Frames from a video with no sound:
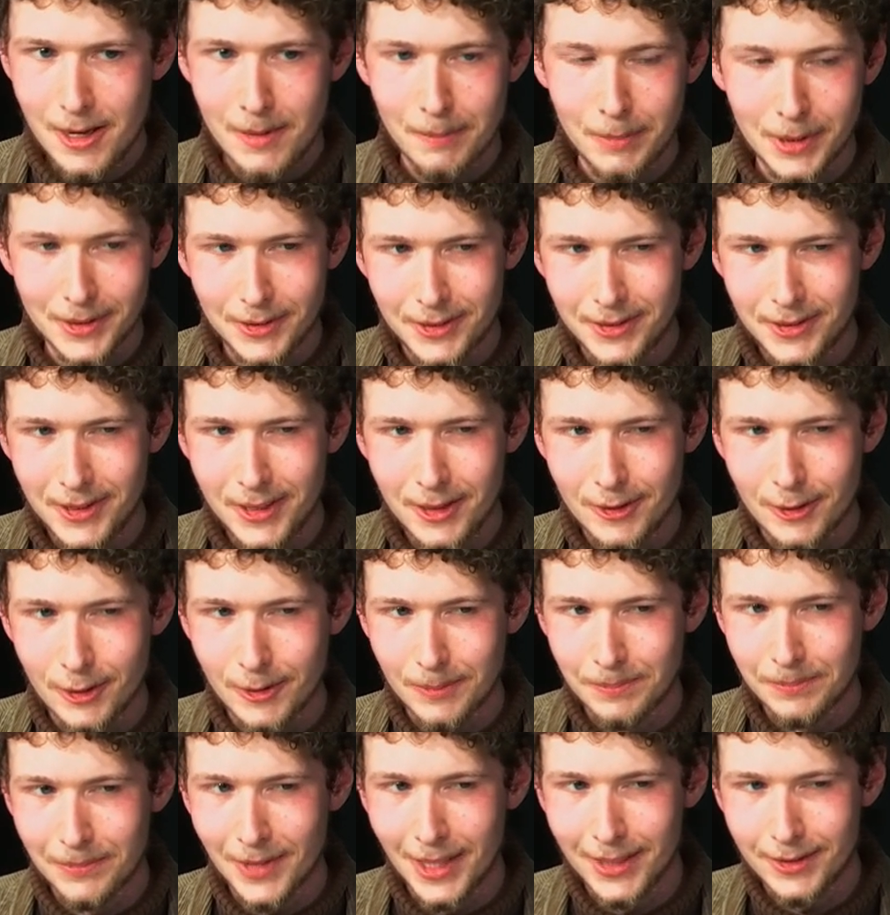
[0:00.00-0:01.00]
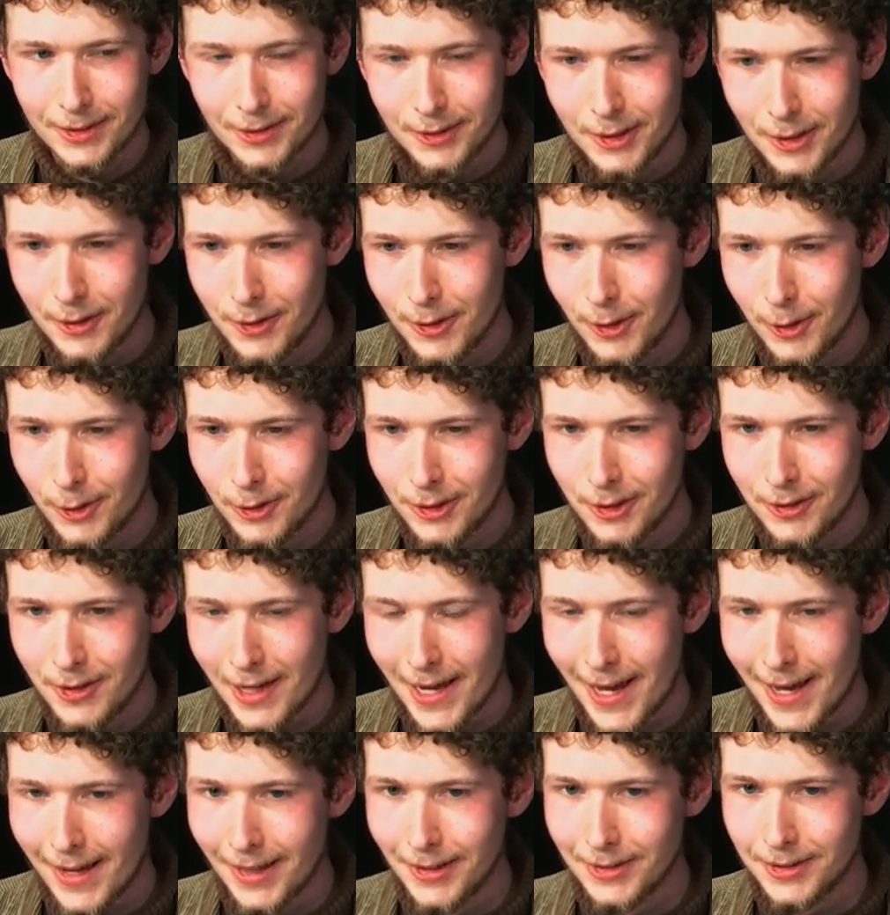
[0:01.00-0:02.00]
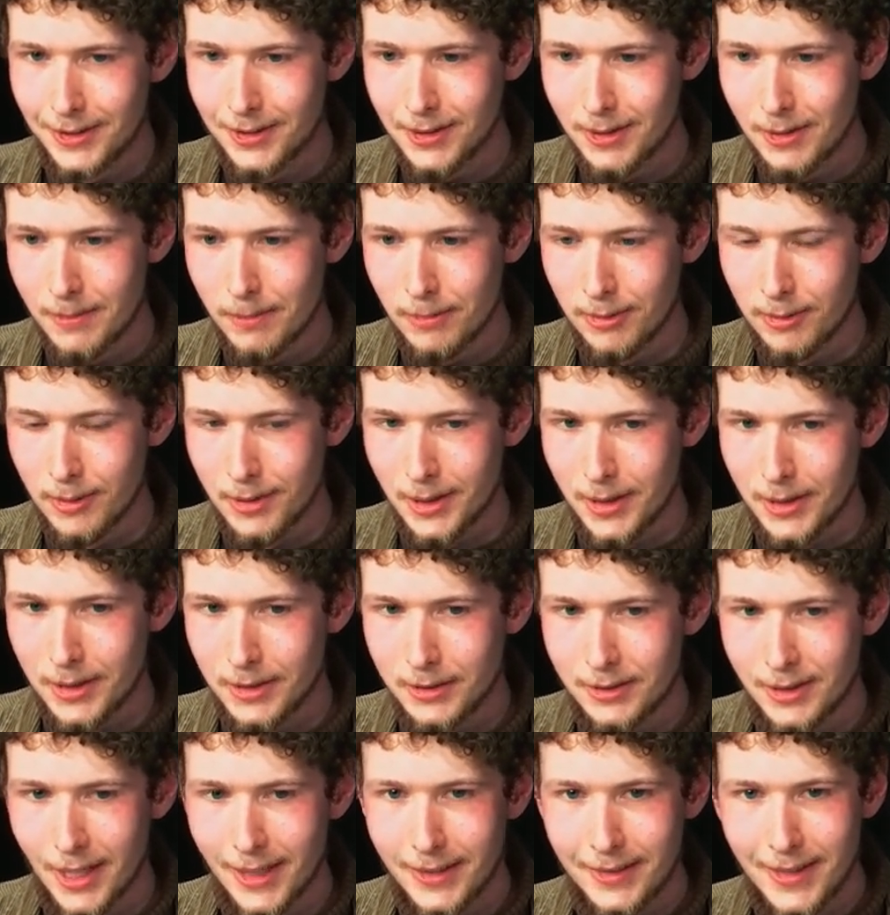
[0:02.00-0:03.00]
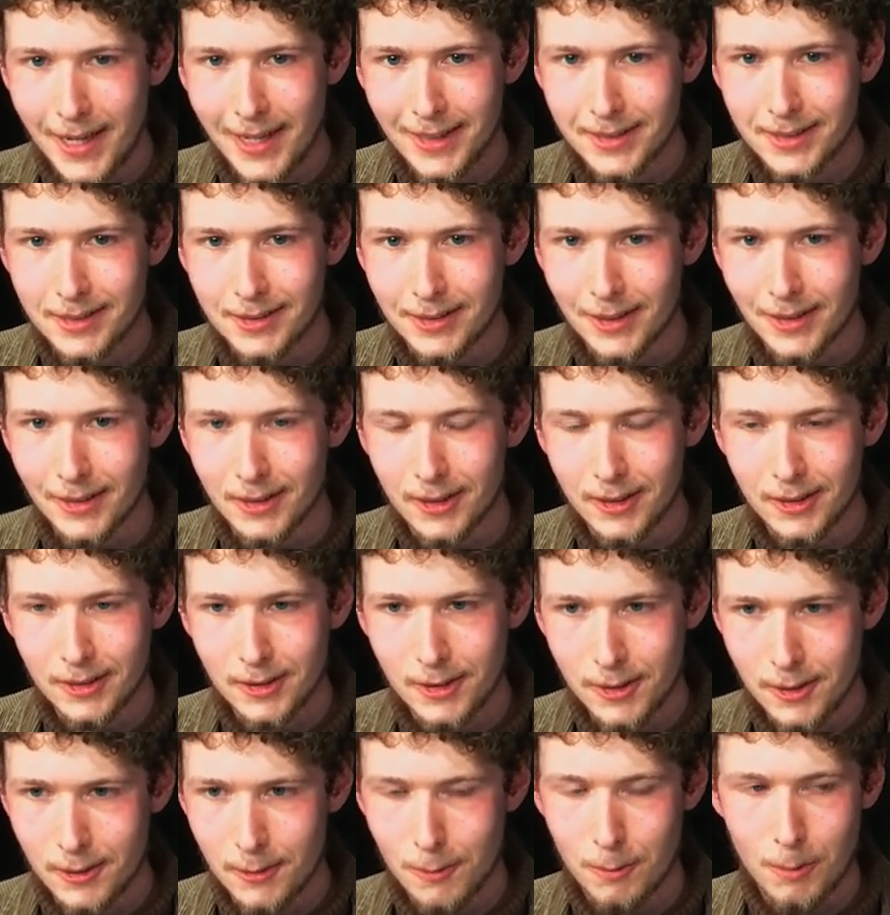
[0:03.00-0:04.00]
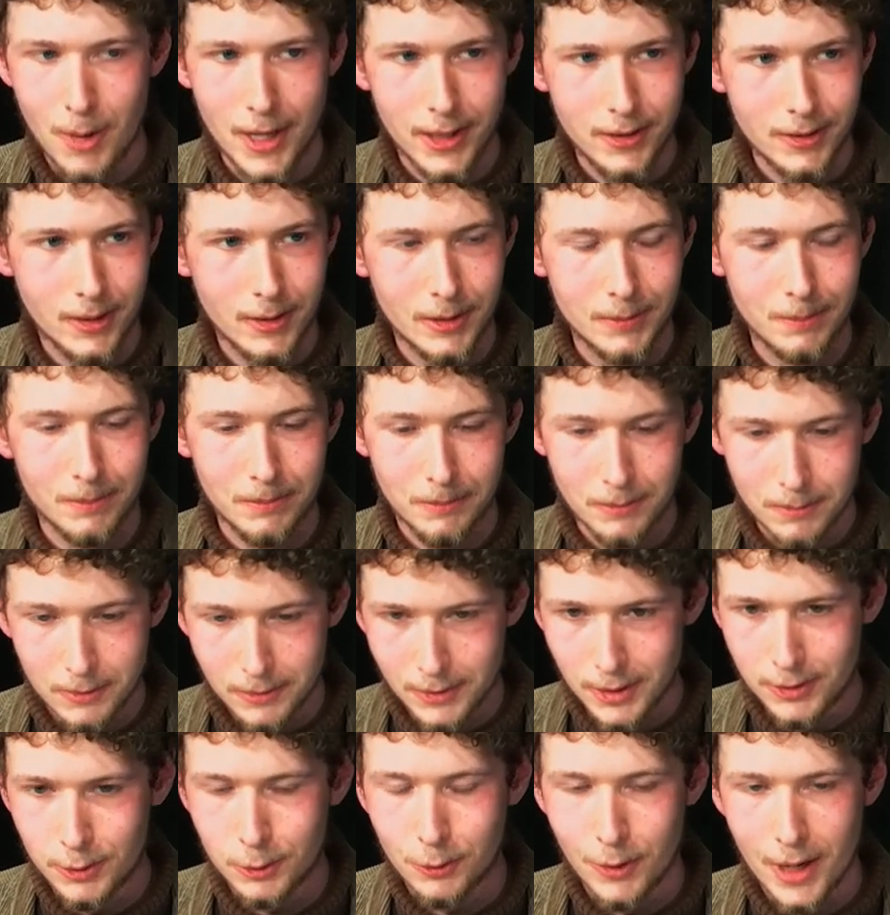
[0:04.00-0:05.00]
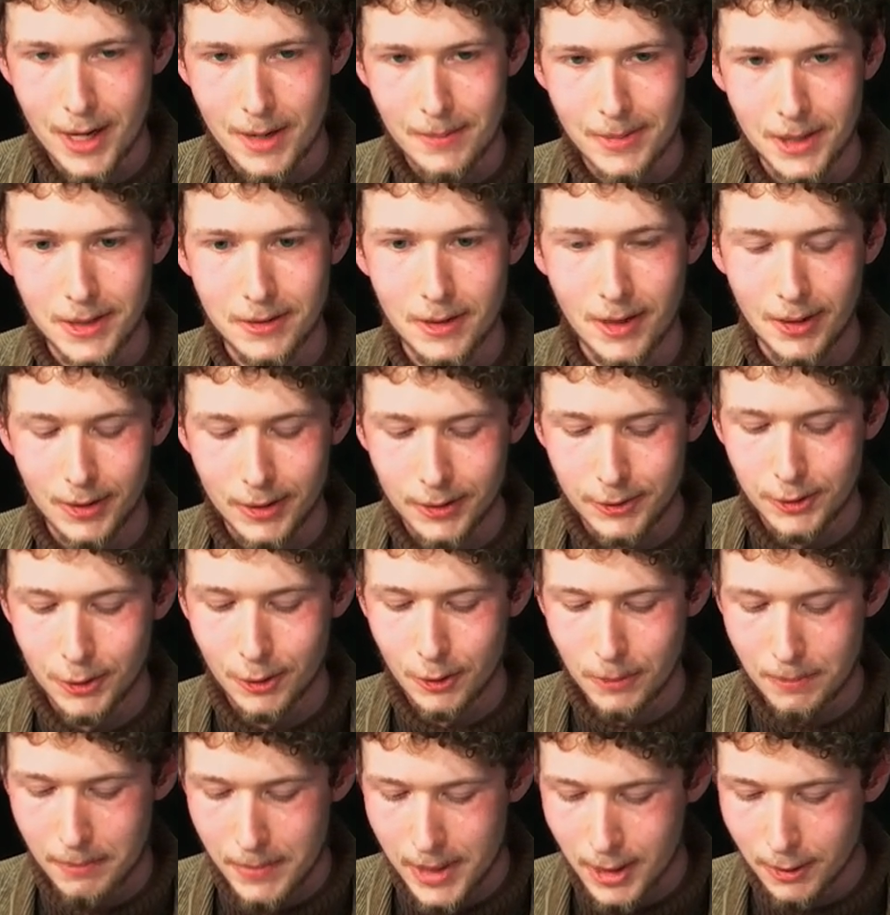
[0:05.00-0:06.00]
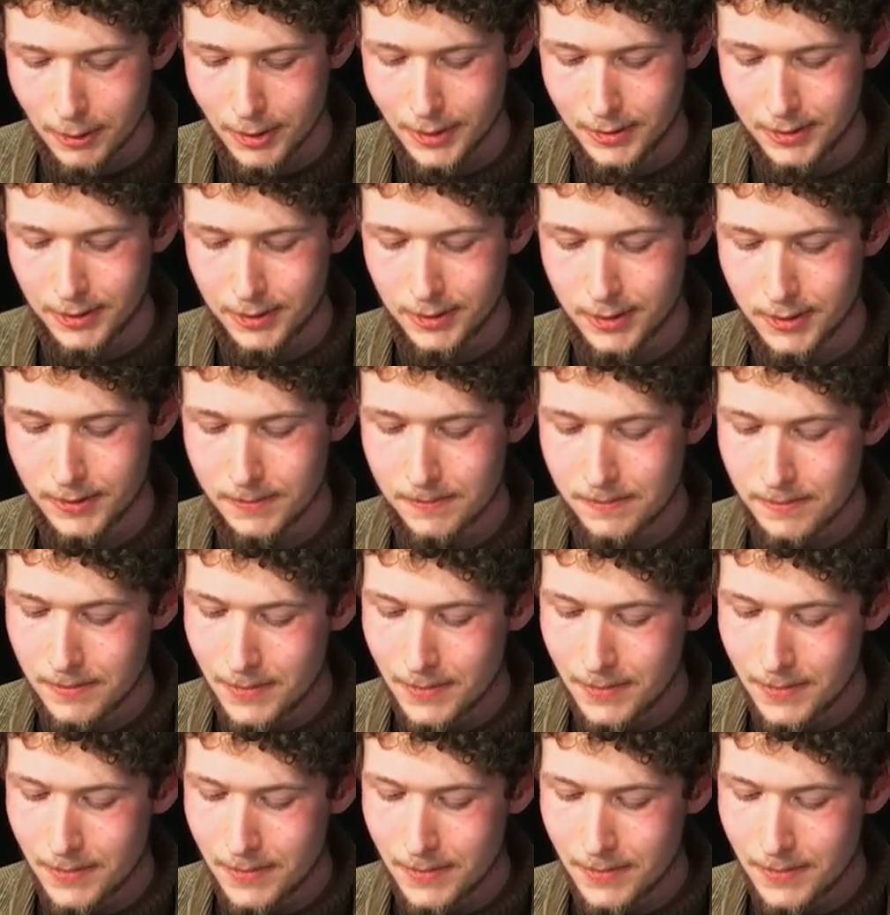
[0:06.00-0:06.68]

But still, it's denoted as pre-dynastic. Why not describe it on its own merits.